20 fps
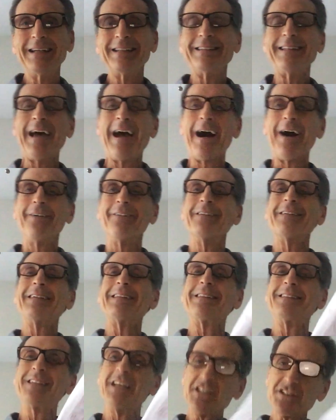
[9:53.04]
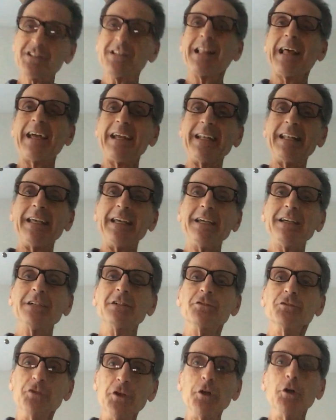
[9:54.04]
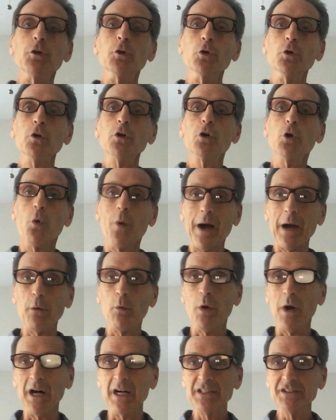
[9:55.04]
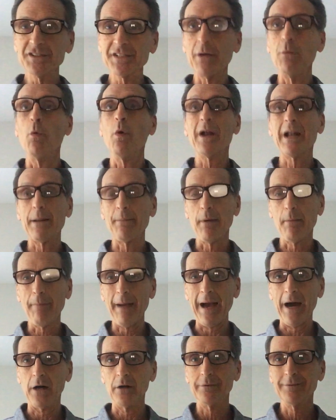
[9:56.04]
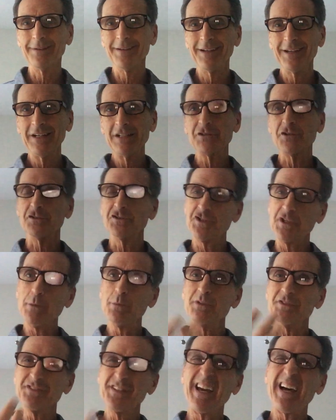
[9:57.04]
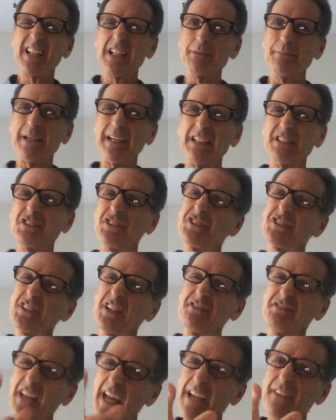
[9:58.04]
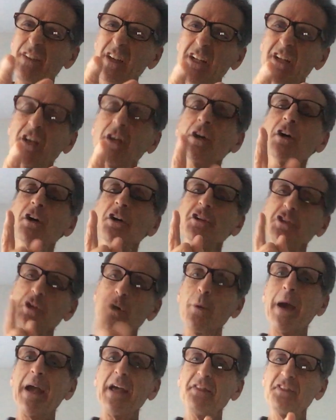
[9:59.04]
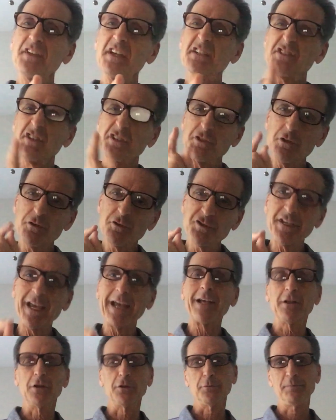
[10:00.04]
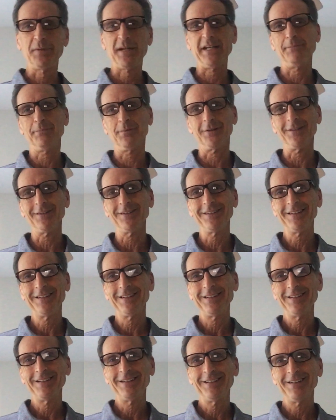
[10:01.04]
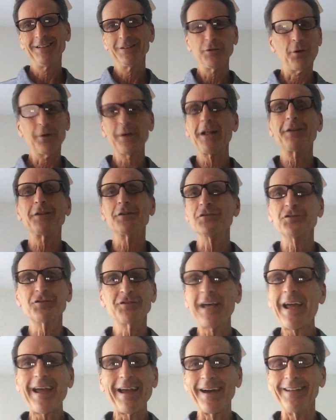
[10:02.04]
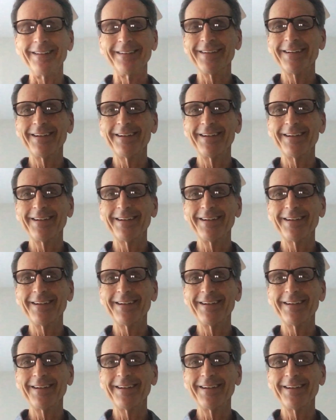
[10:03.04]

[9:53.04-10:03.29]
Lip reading: Now, this lady knew who I was and what I'm about. So she was telling me, she said, David, you atheists and you secular people don't understand.